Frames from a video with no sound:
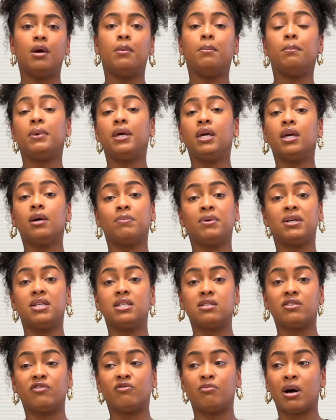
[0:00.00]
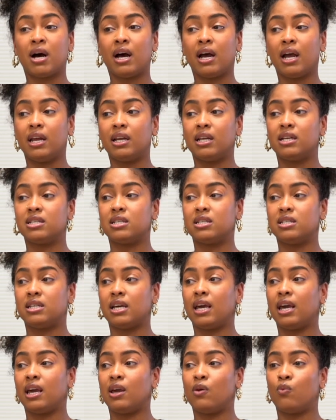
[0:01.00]
A peace of mind is a
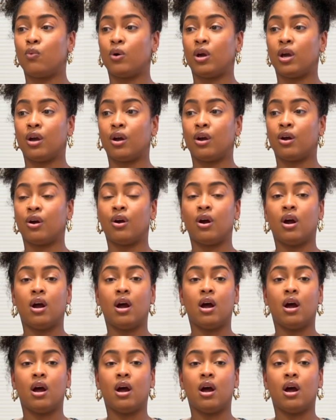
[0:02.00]
day where